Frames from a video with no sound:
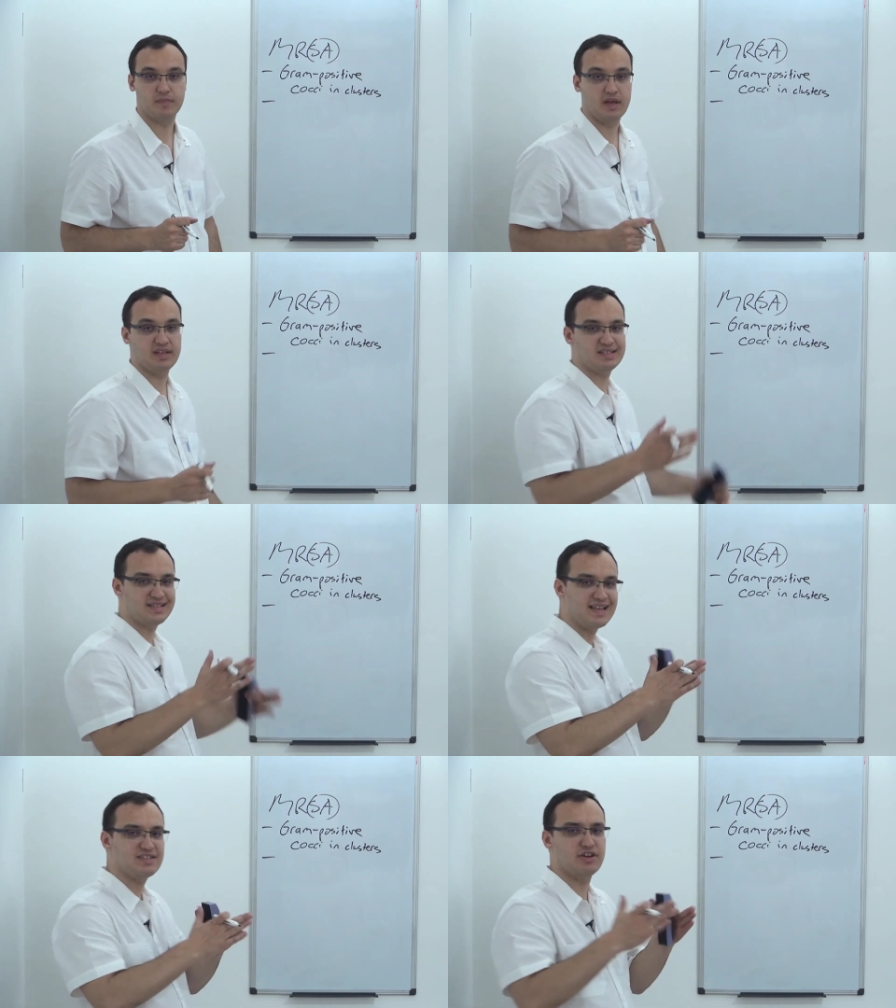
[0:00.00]
And this
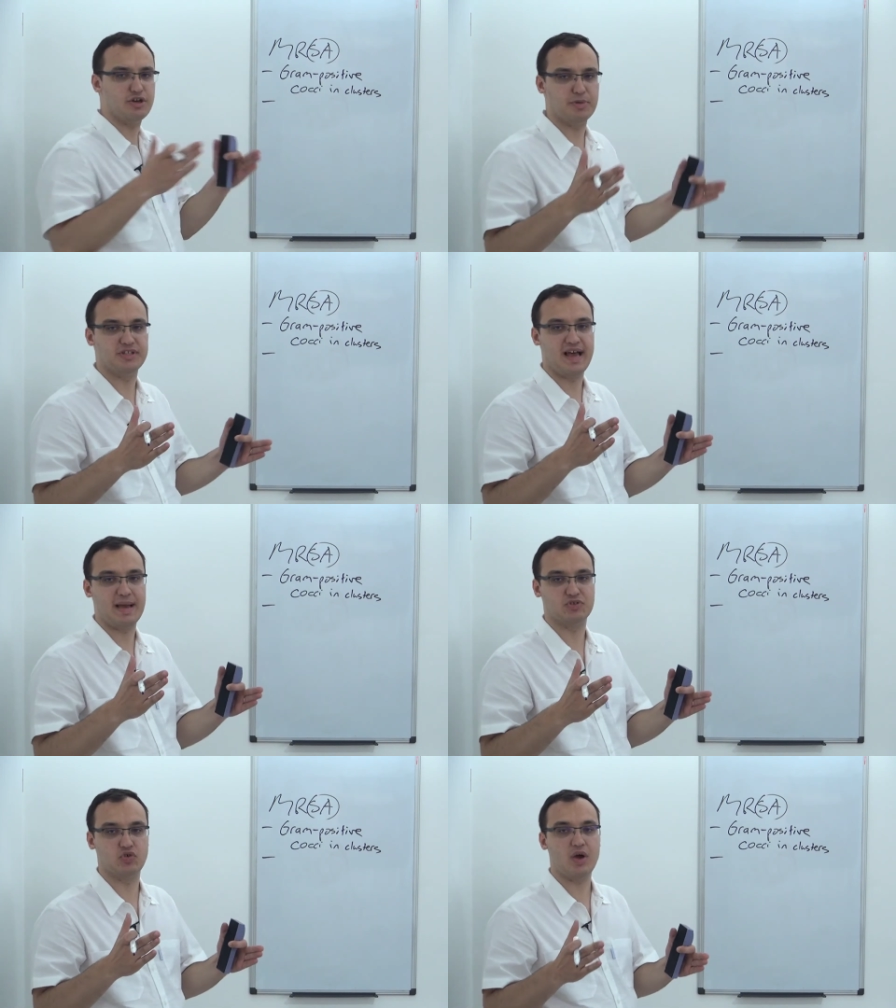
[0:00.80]
takes a little bit
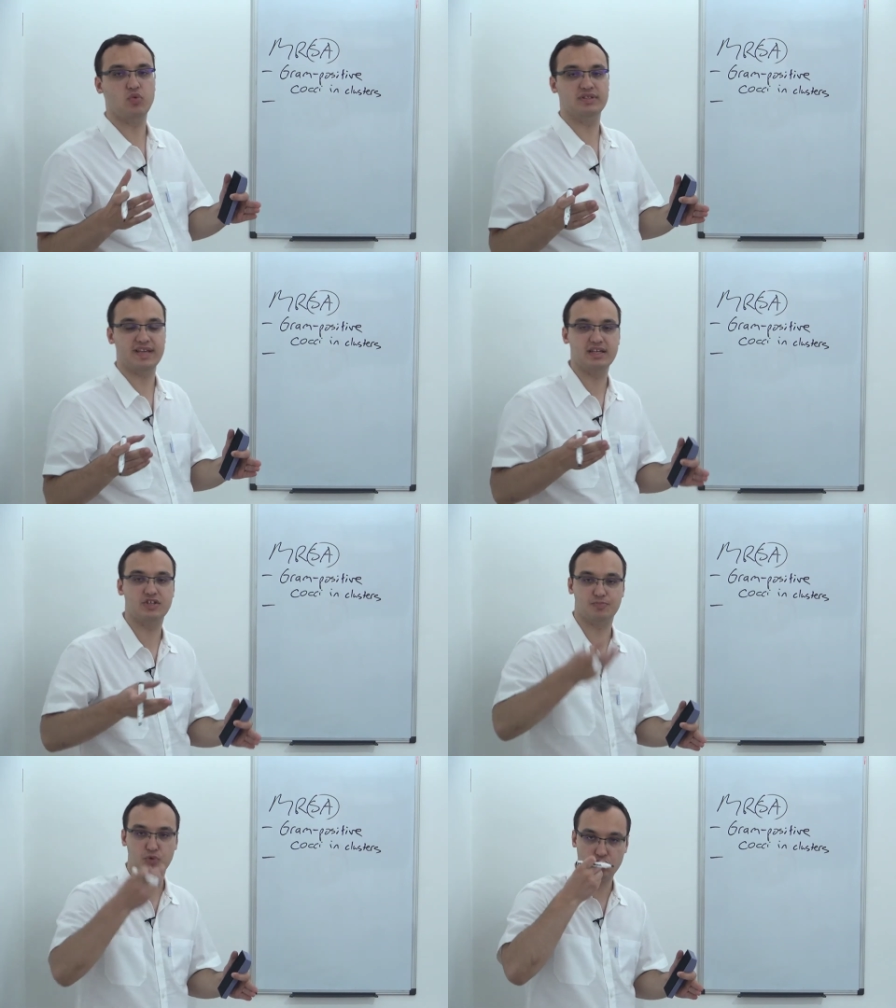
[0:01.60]
time. So I will take
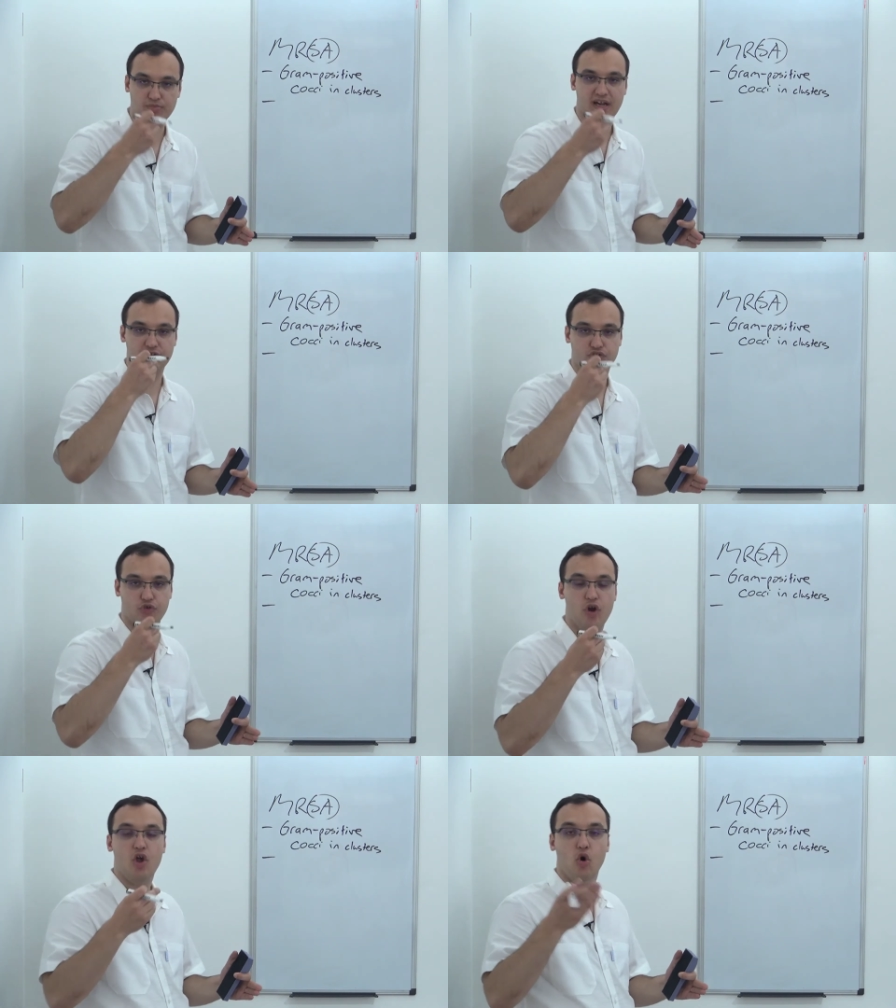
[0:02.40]
the sputum
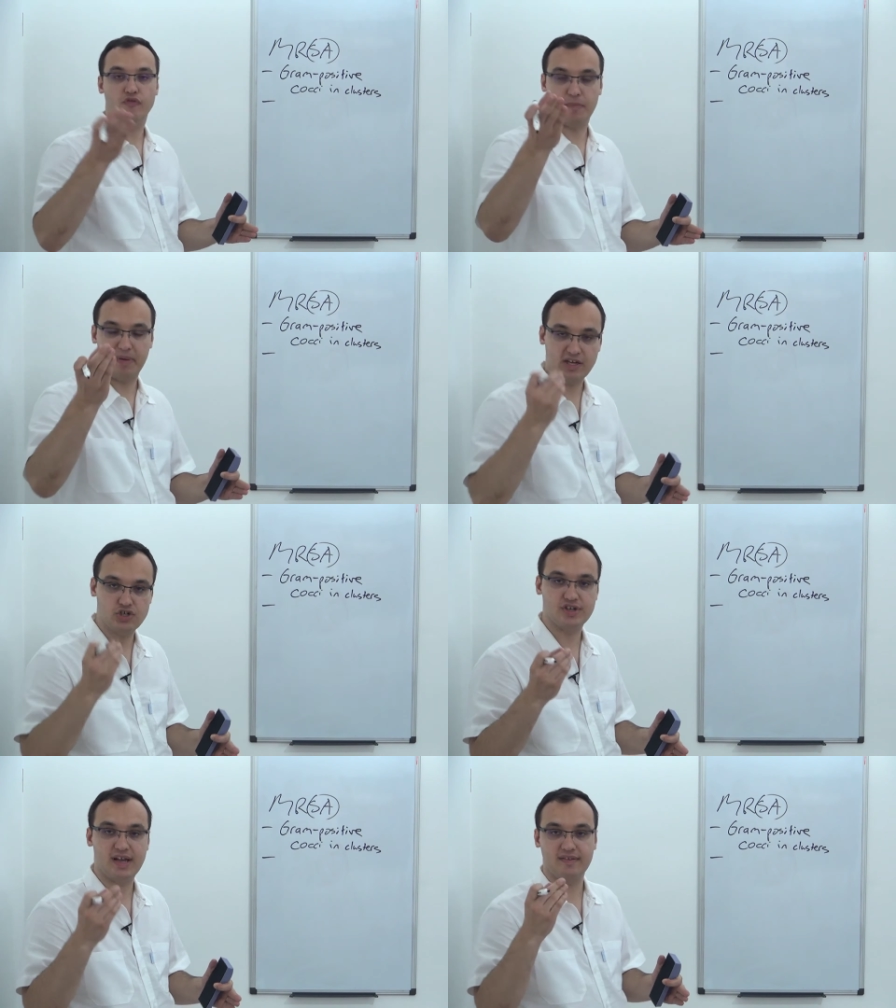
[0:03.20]
culture of a
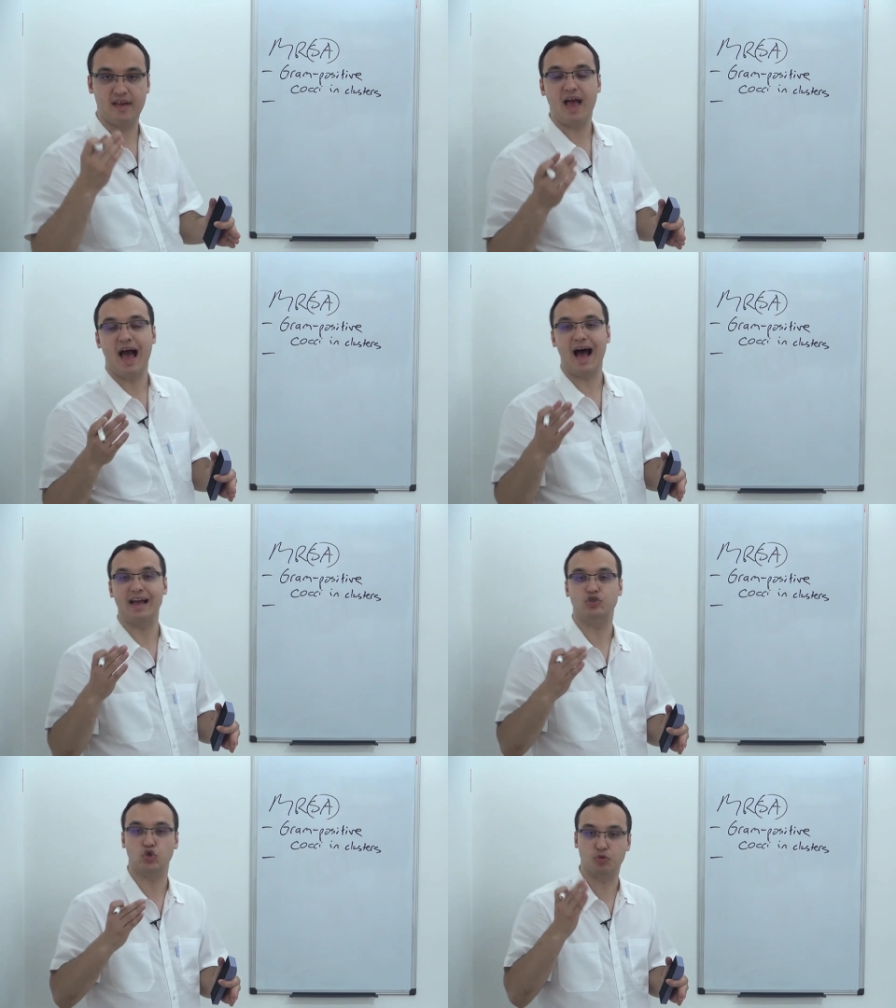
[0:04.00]
patient that
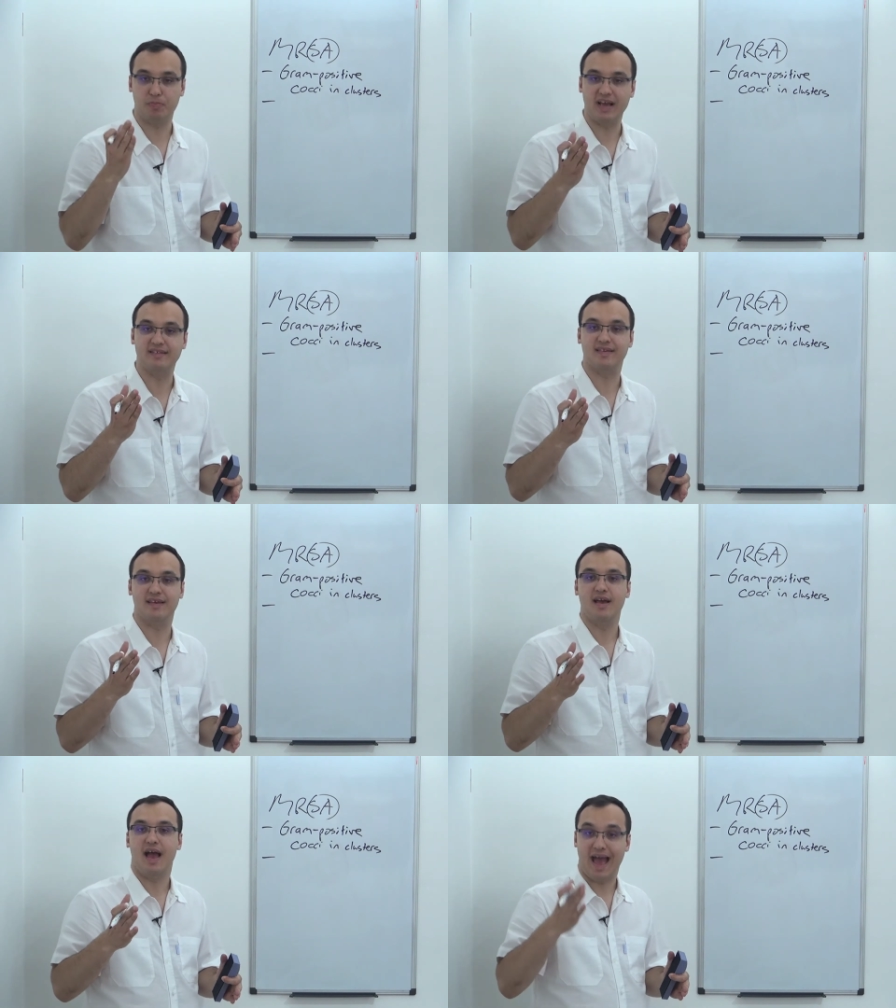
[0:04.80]
I suspect
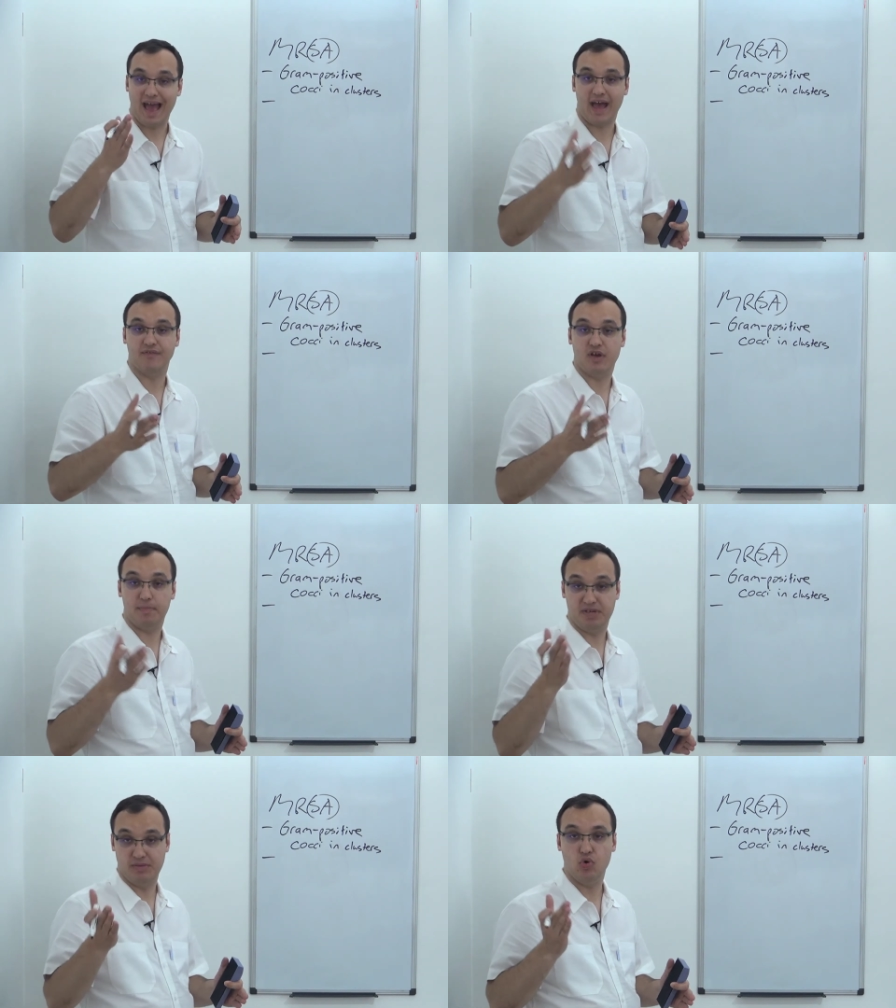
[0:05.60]
have a
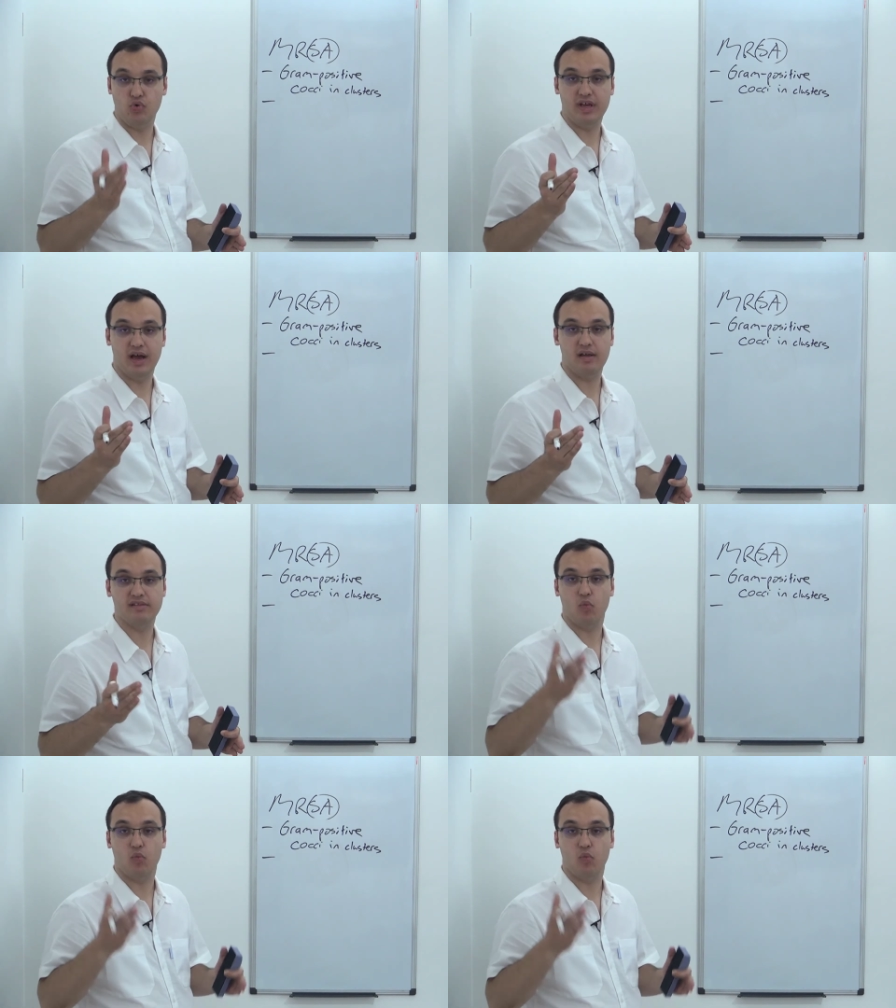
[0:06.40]
pneumonia.